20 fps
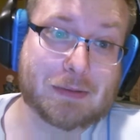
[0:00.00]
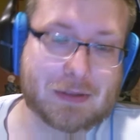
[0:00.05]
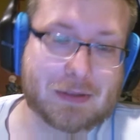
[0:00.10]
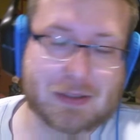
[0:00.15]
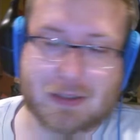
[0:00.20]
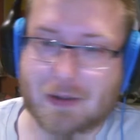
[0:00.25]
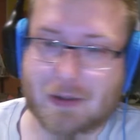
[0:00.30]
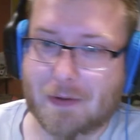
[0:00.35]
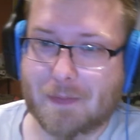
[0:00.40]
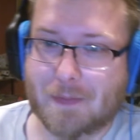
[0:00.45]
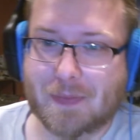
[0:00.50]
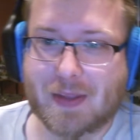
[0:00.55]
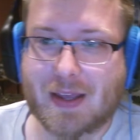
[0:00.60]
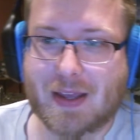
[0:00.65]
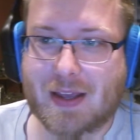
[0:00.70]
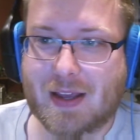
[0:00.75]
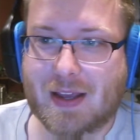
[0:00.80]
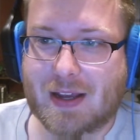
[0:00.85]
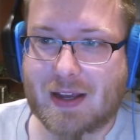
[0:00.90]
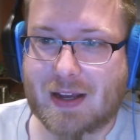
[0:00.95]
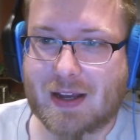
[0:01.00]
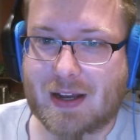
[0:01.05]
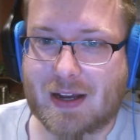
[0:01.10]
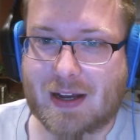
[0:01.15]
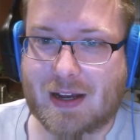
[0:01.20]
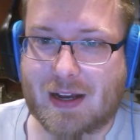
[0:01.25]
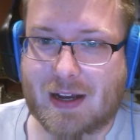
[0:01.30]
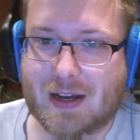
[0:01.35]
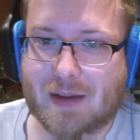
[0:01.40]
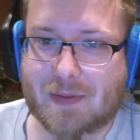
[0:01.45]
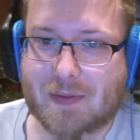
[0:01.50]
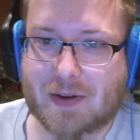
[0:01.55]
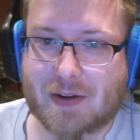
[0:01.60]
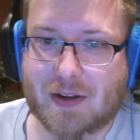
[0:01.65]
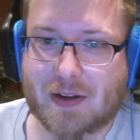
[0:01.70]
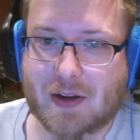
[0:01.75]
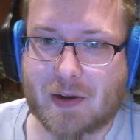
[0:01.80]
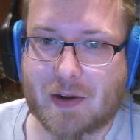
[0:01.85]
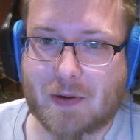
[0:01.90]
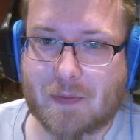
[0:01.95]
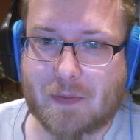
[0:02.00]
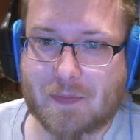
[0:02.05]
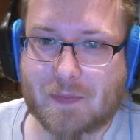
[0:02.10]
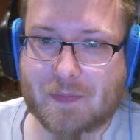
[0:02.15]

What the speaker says: So, there you go.